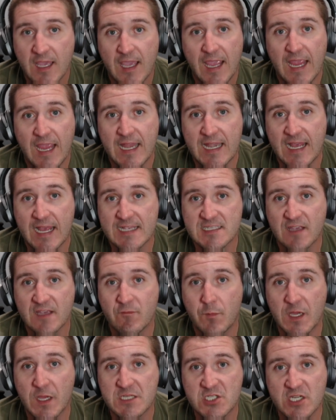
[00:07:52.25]
And as
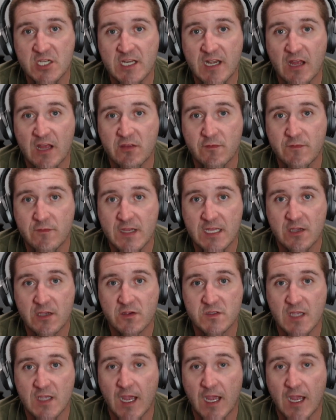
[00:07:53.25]
I've mentioned in other videos,